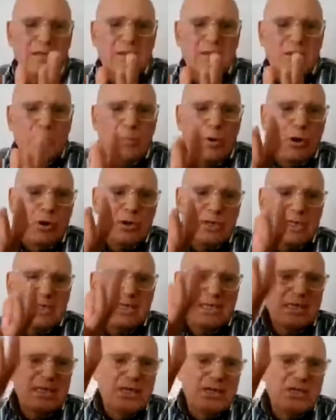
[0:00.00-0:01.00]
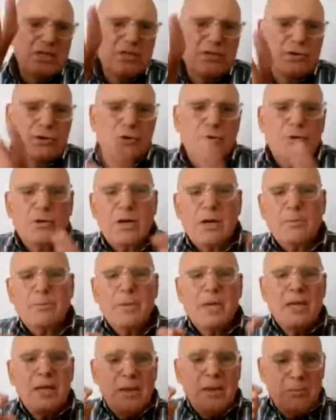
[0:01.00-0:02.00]
the Balkans and Eastern Europe.
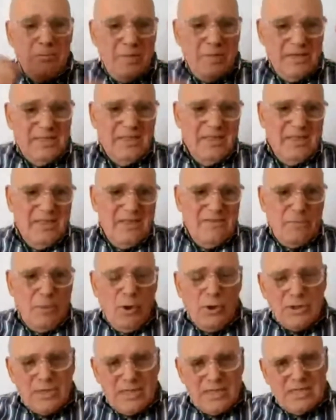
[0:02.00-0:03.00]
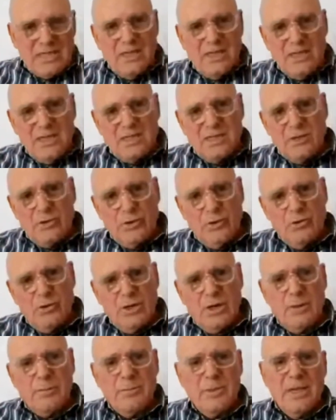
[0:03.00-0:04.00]
But the Balkans and Eastern
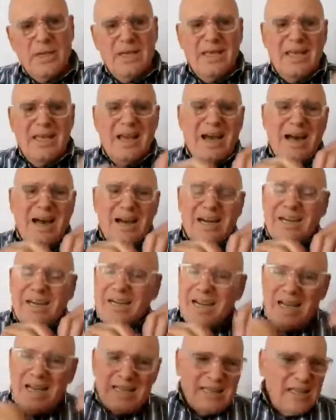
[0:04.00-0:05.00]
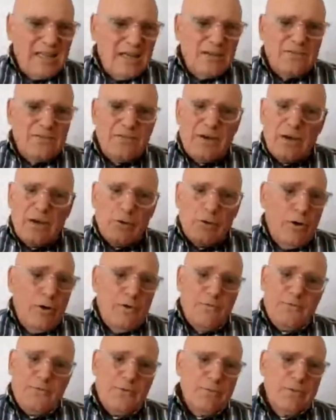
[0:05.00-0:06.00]
Europe are not that far
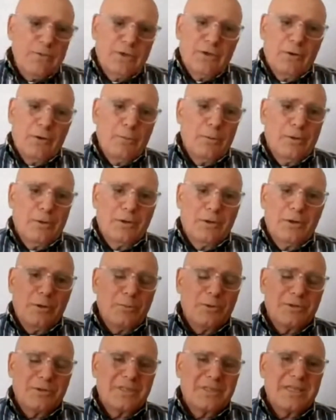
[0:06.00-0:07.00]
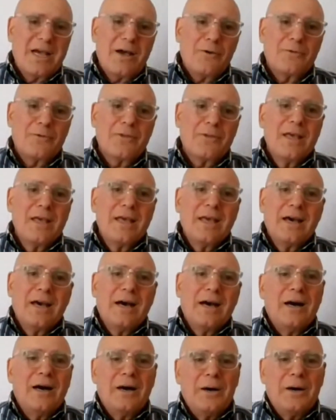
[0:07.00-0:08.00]
off from the global South.
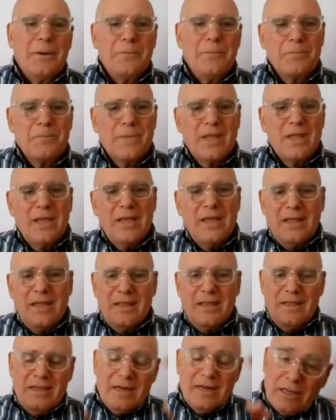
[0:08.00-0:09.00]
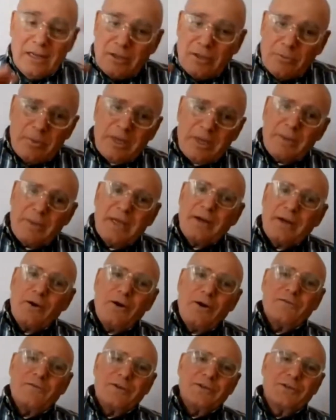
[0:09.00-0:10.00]
They're a little bit better
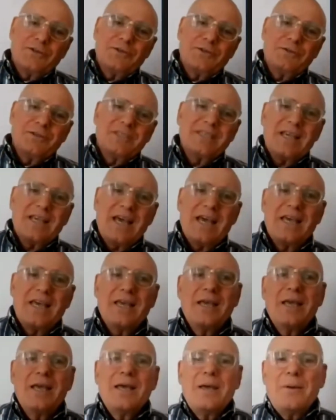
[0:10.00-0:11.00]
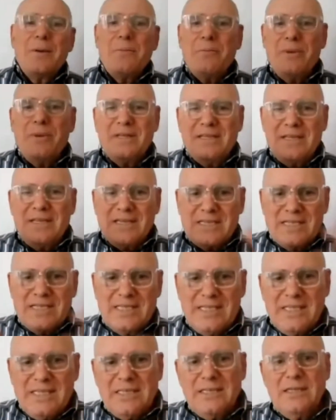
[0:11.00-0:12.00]
off, I should say, but there's
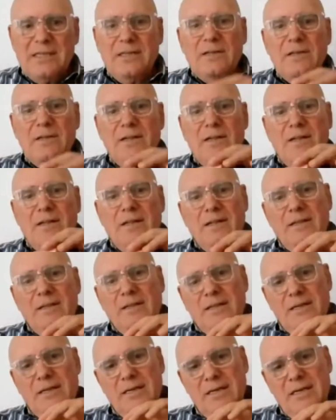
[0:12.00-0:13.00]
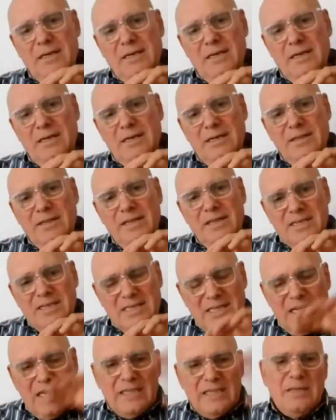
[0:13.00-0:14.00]
still a
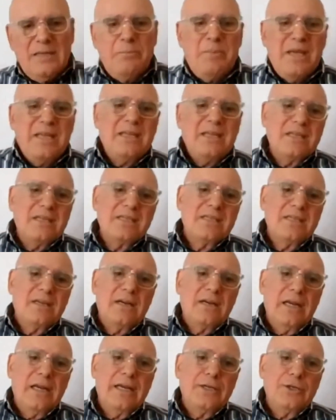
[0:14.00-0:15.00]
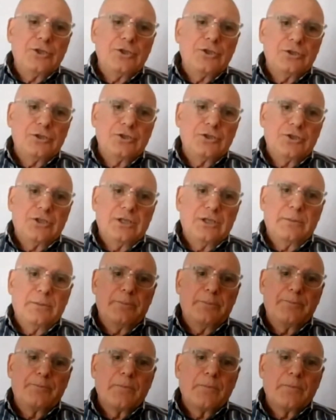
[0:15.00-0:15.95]
dependency relationship.